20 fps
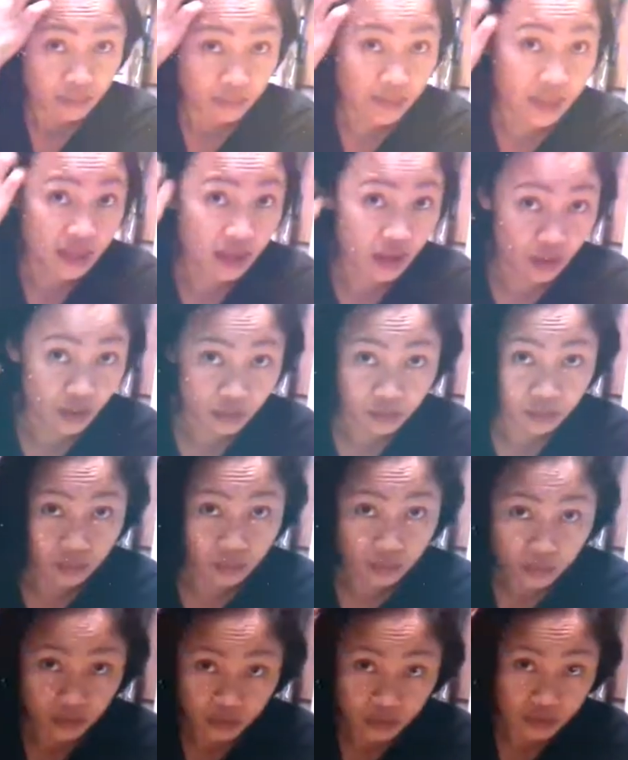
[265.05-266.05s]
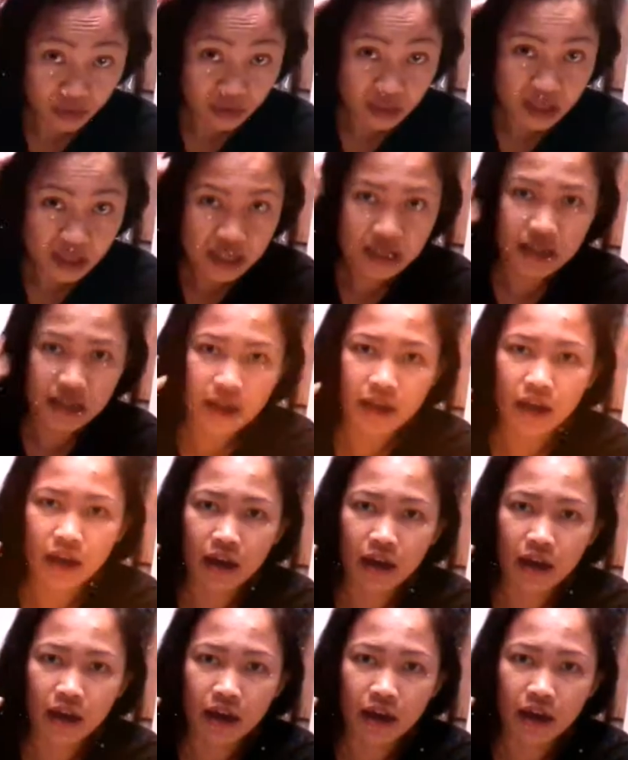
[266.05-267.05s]
because
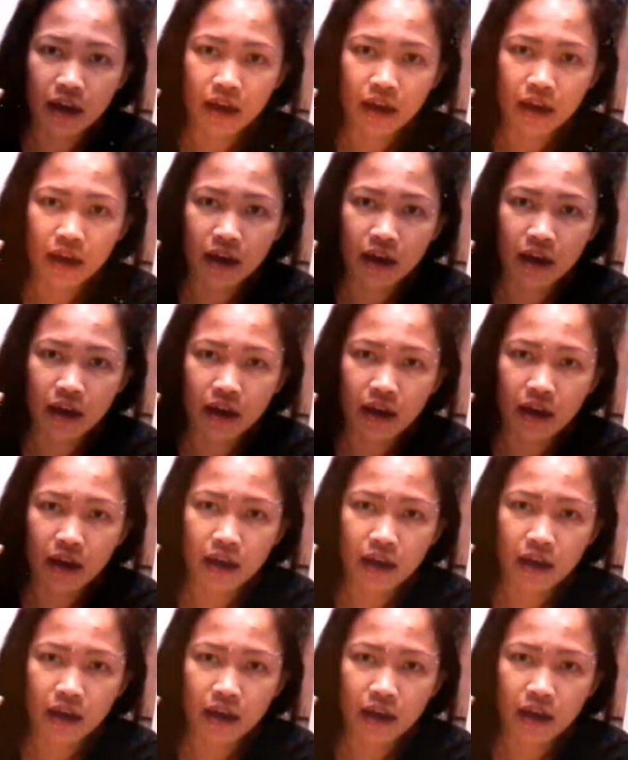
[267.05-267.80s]
what's called of that